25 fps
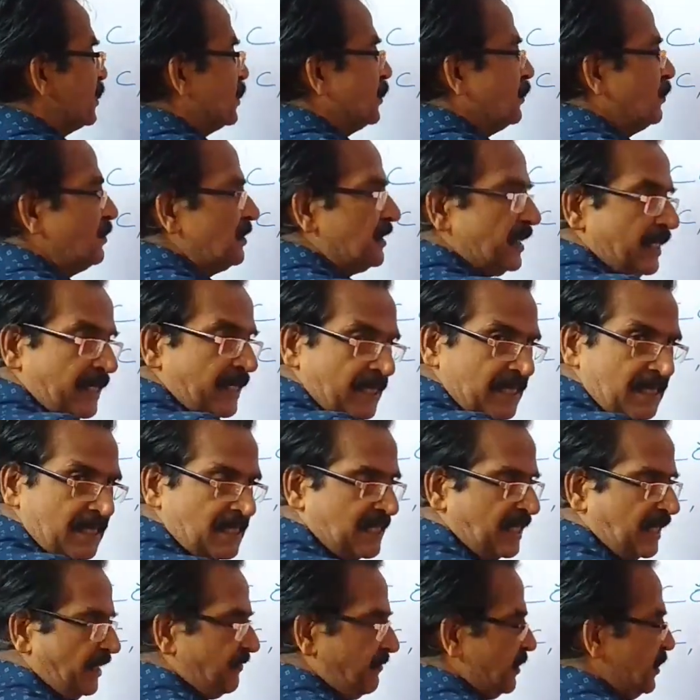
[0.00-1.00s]
So
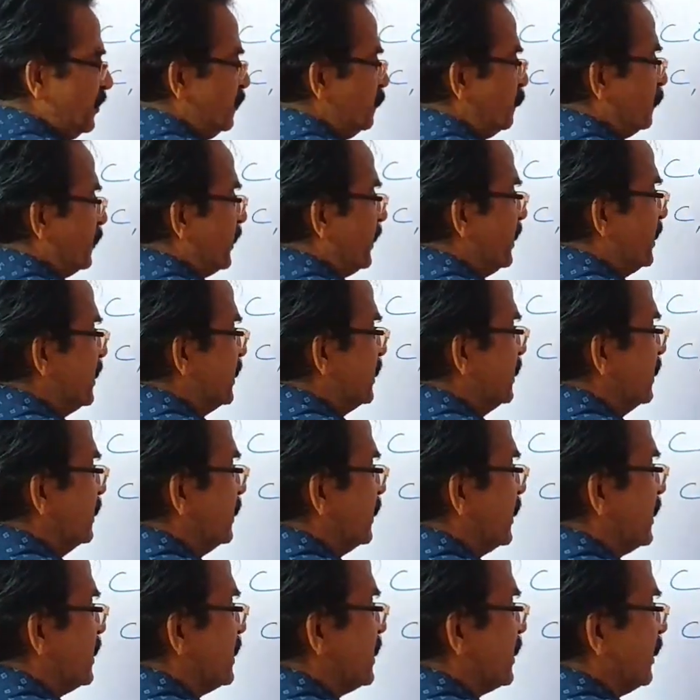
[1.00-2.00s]
these 7 units
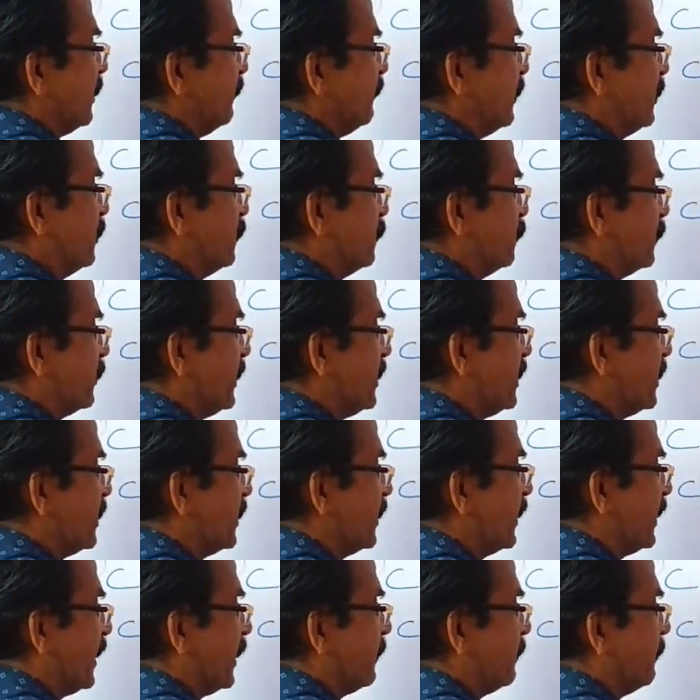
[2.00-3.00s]

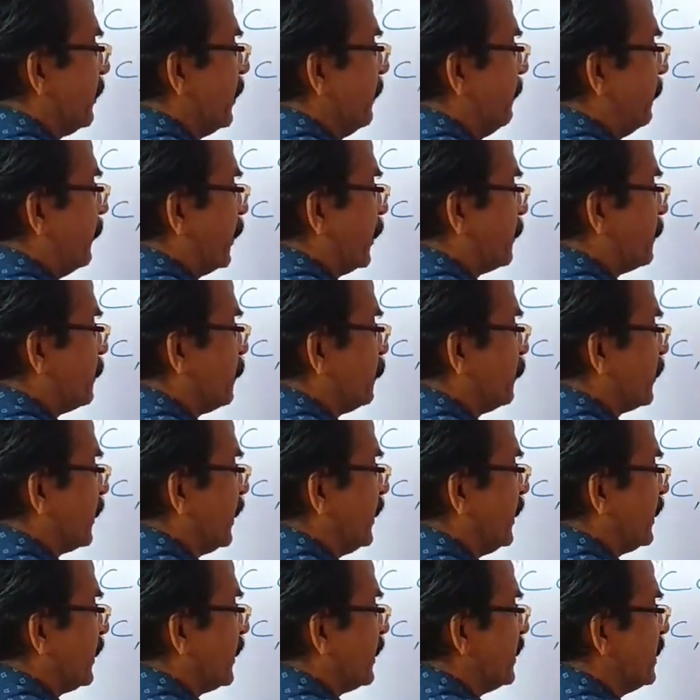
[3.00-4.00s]
can be
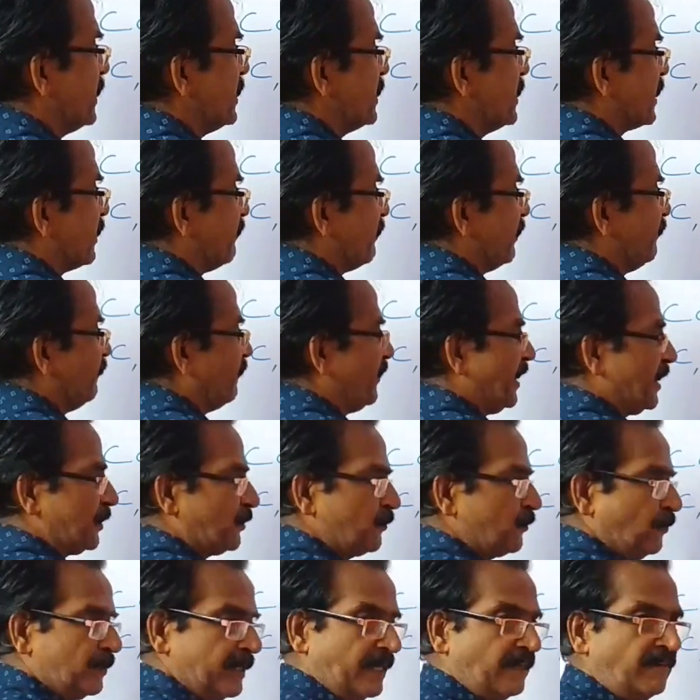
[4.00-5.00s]
permuted in 7
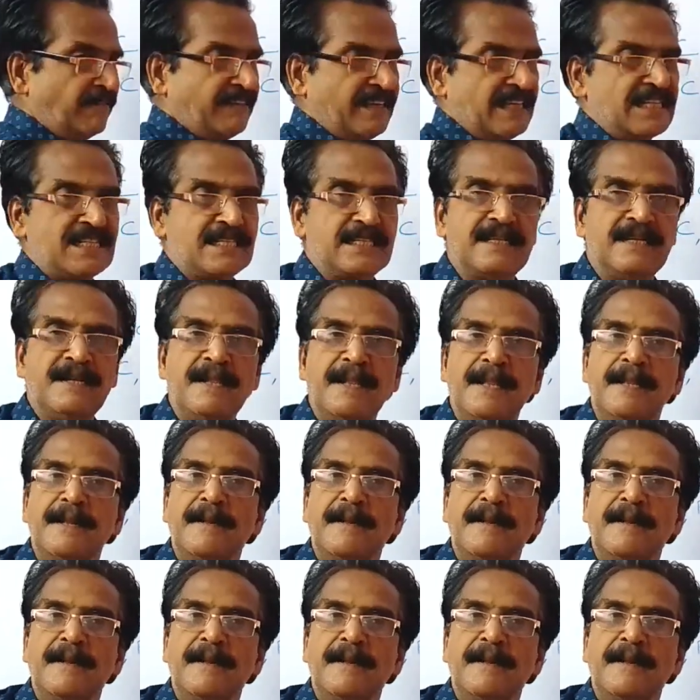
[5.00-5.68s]
factorial ways.